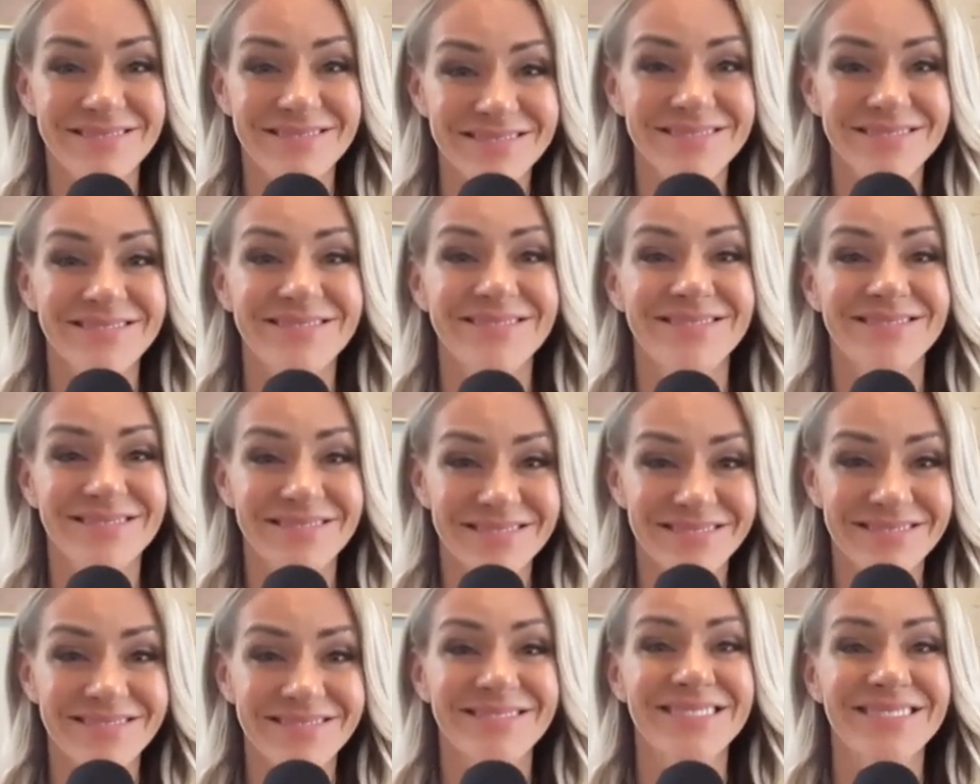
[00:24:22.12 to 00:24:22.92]
your
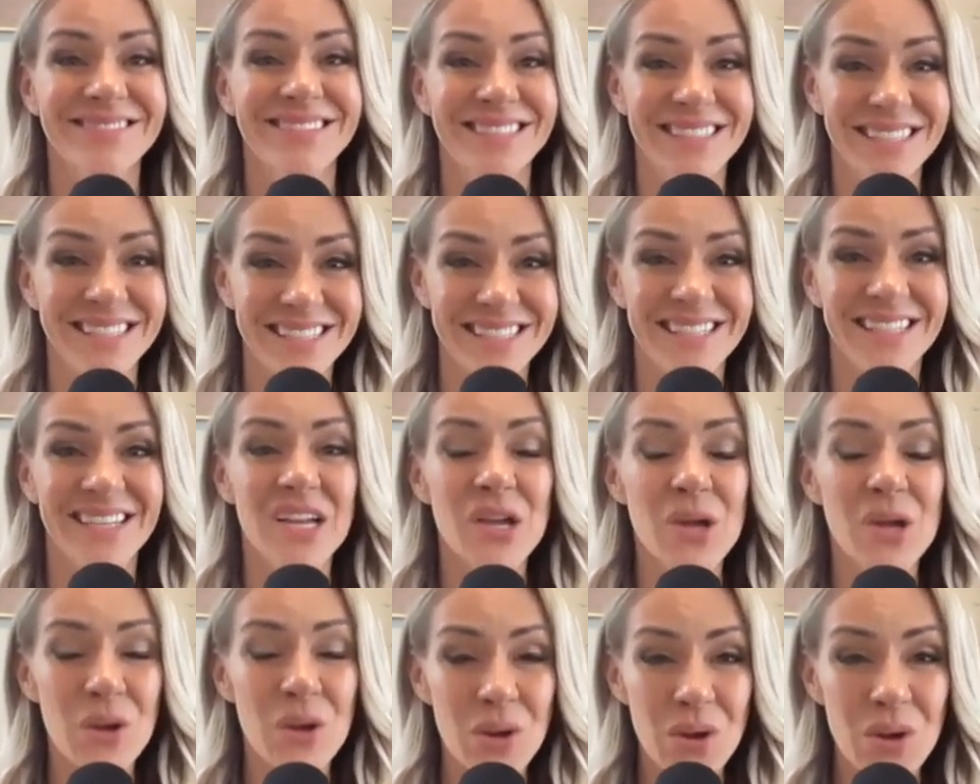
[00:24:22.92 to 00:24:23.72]
energy, you
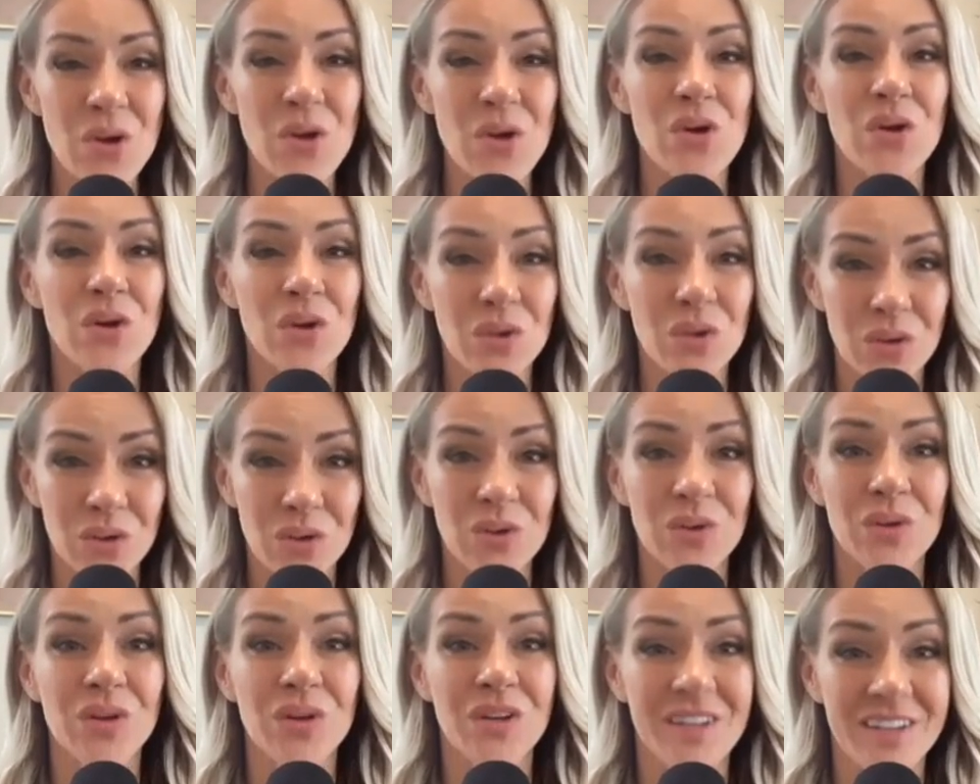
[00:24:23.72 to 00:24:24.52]
do, you show up. It's
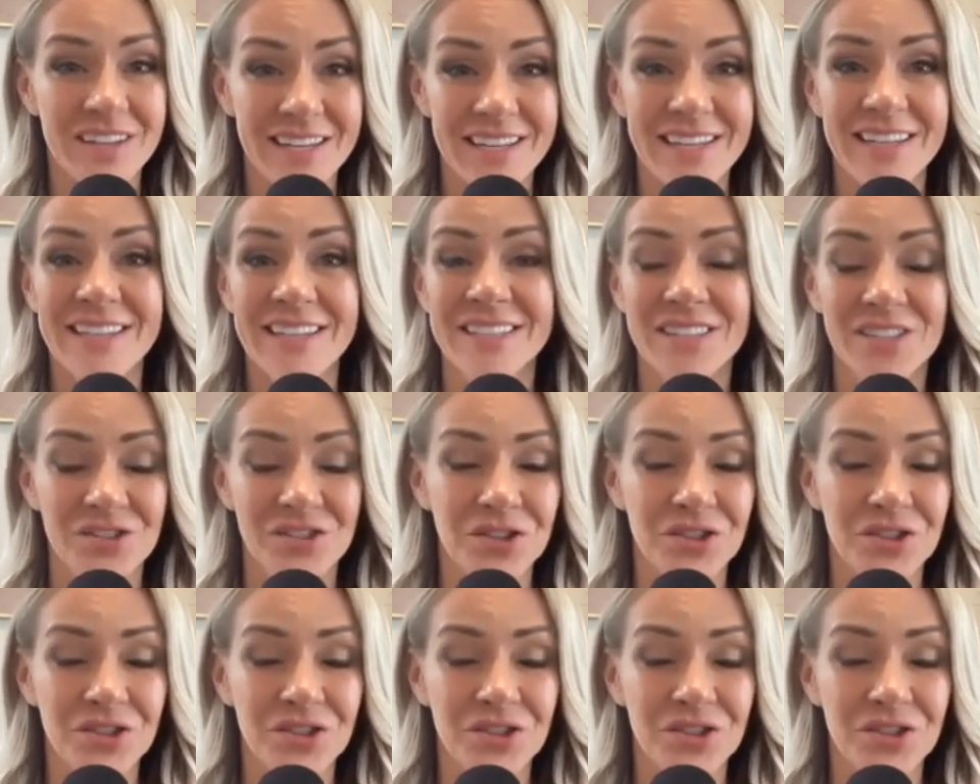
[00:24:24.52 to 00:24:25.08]
not just it's that